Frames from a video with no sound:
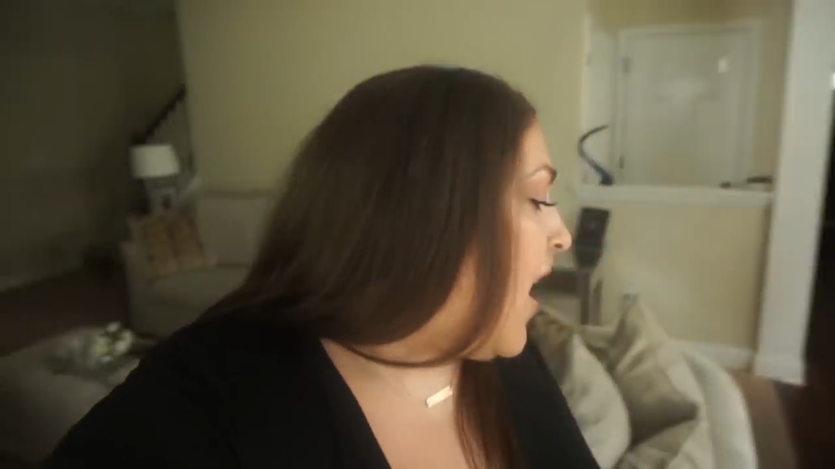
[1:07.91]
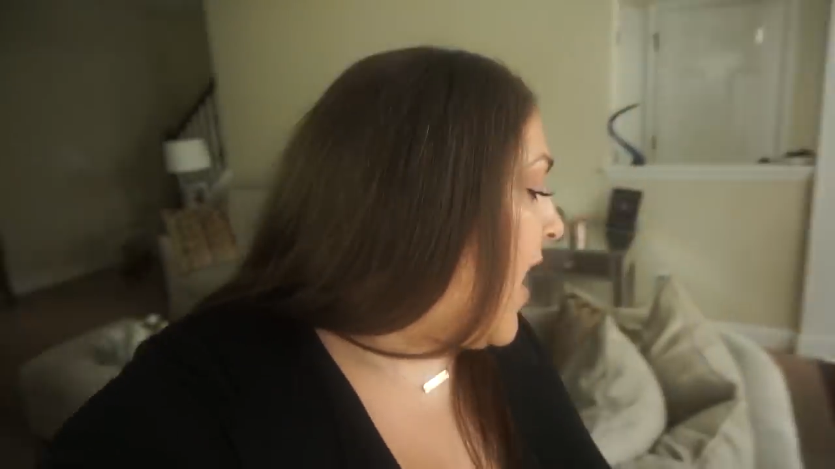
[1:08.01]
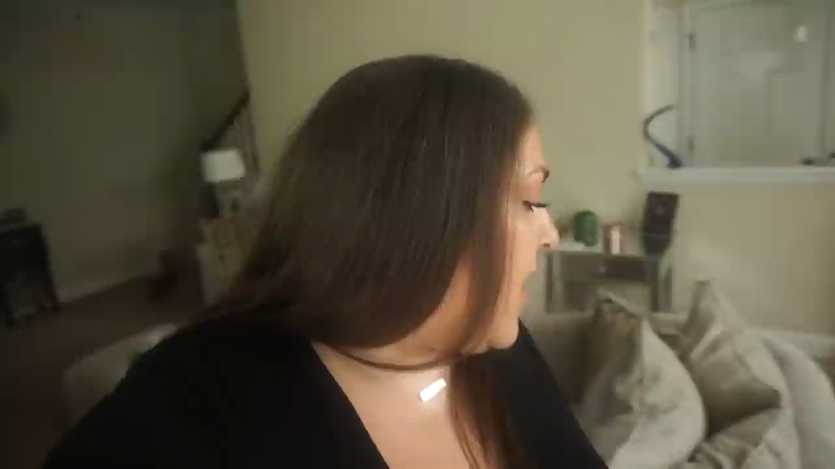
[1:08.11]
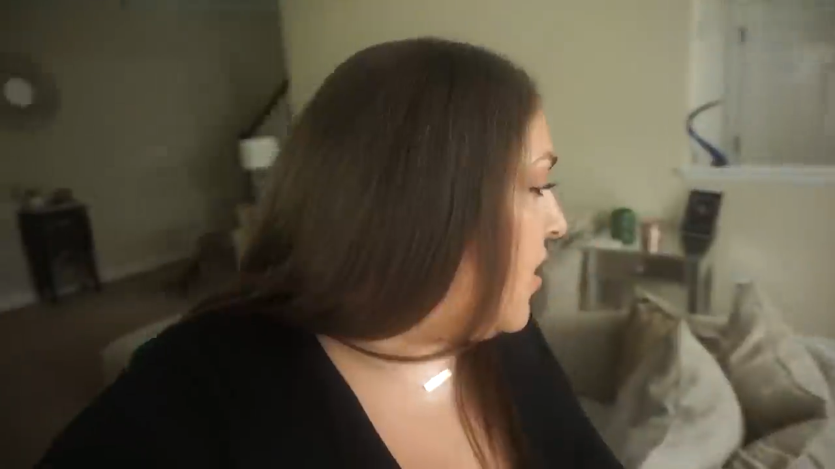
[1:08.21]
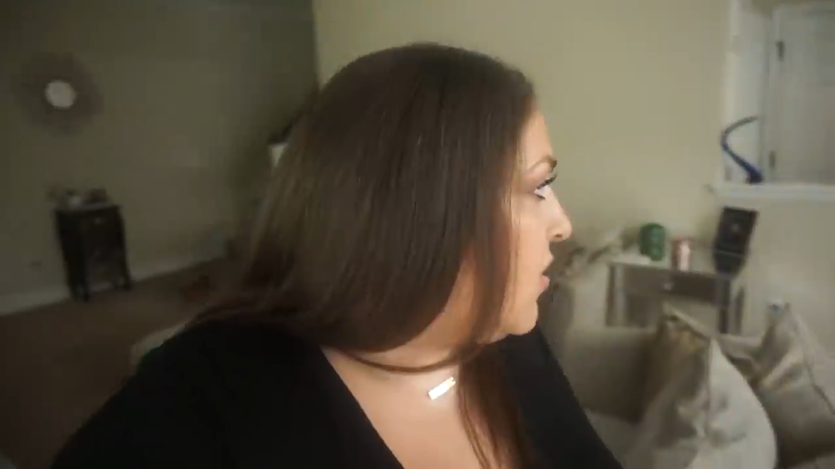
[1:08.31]

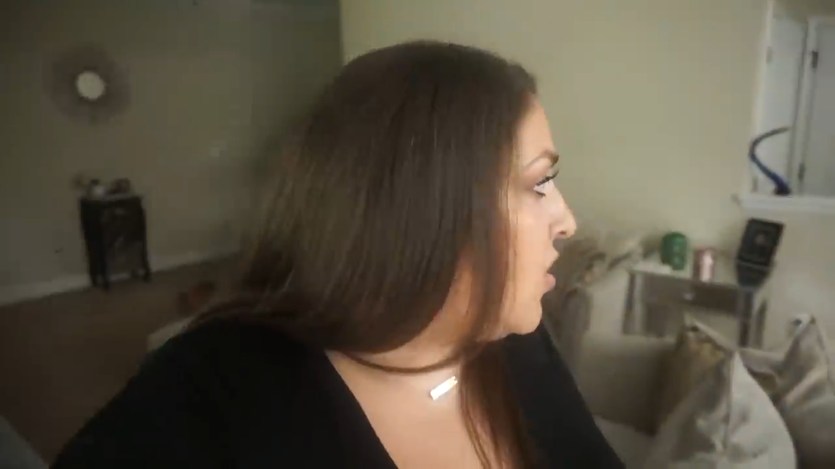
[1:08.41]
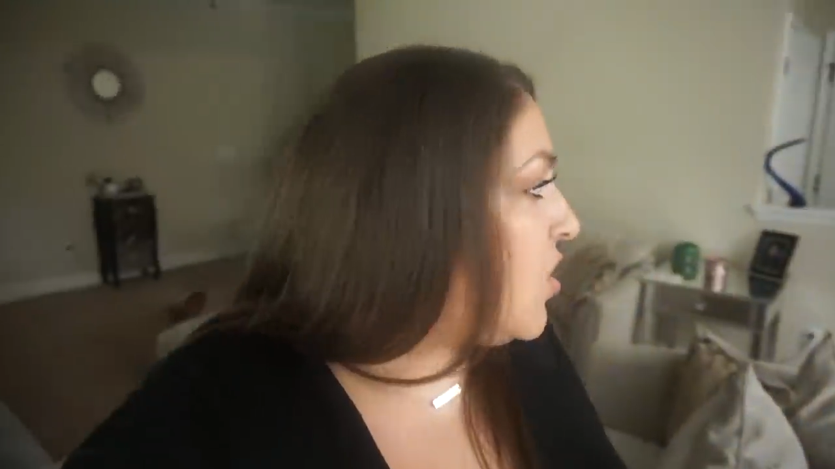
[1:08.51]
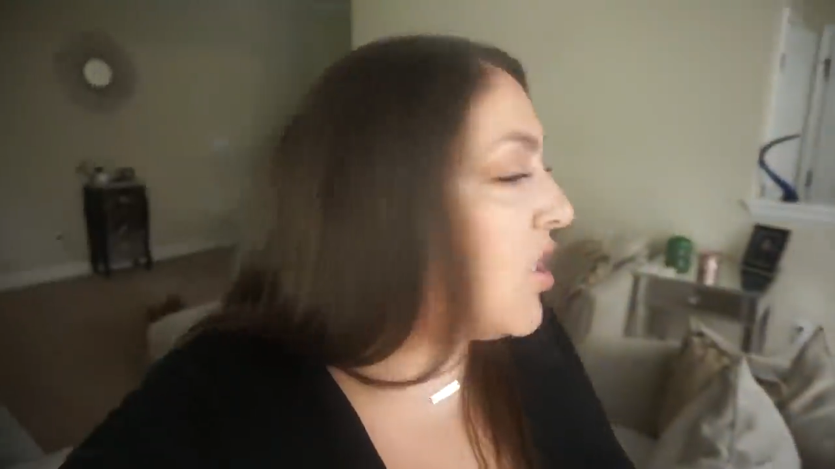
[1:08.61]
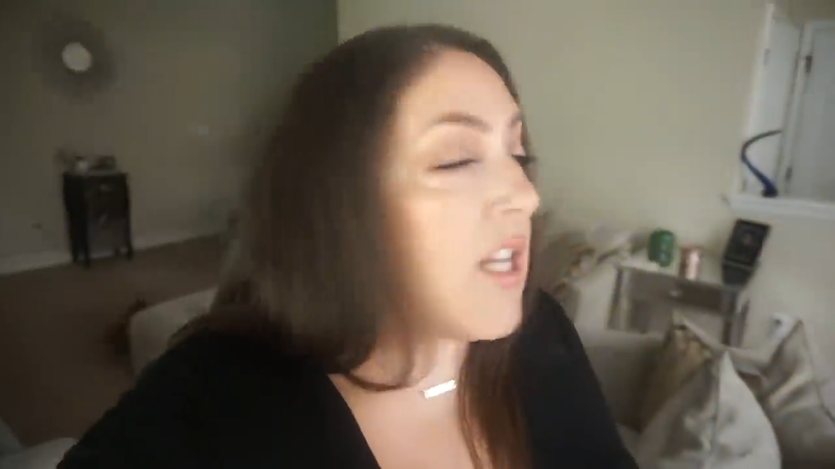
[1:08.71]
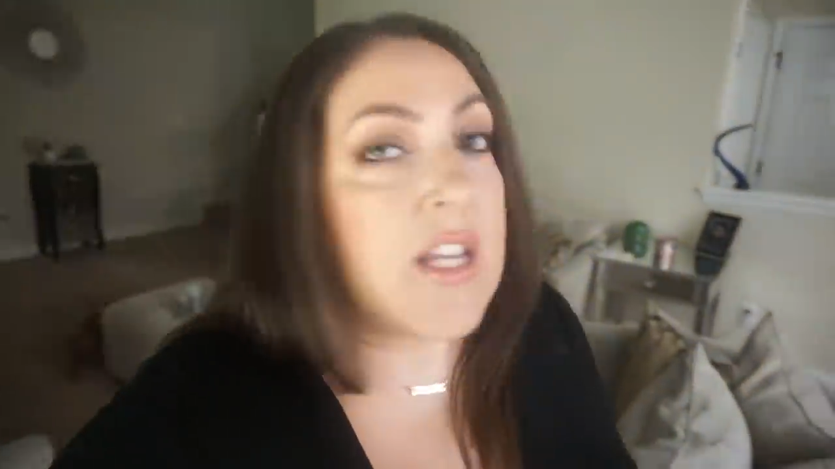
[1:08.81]
that
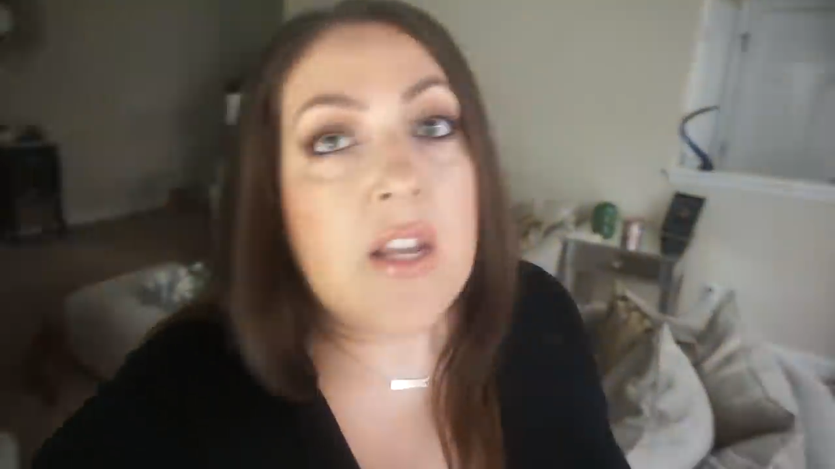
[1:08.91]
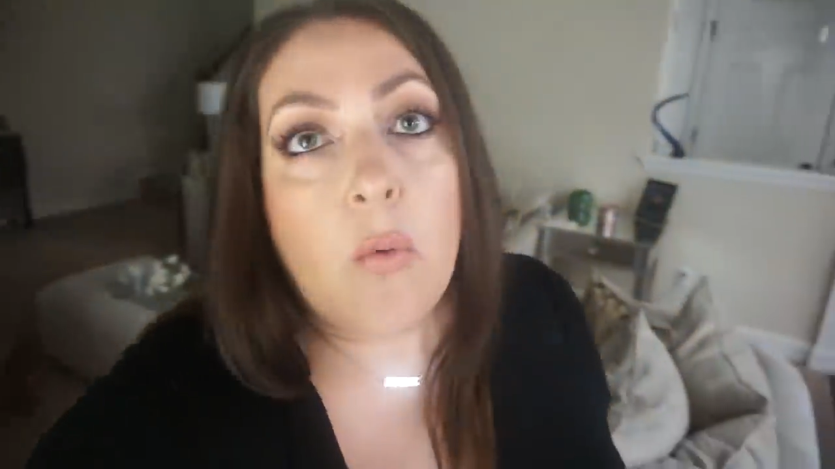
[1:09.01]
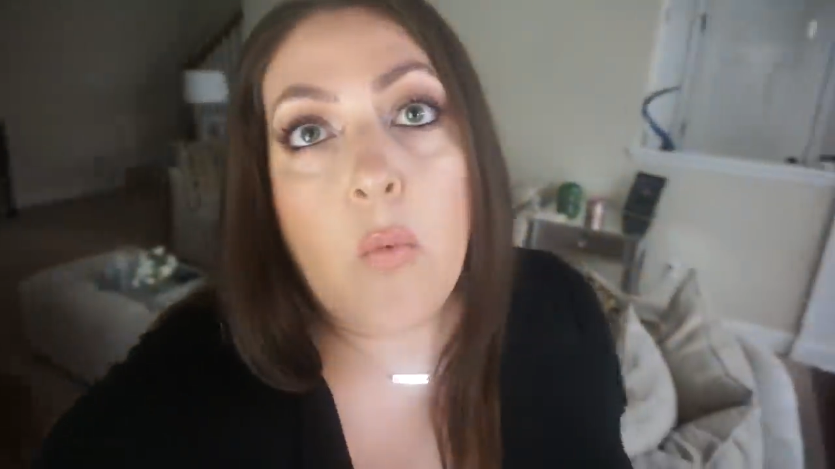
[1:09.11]
she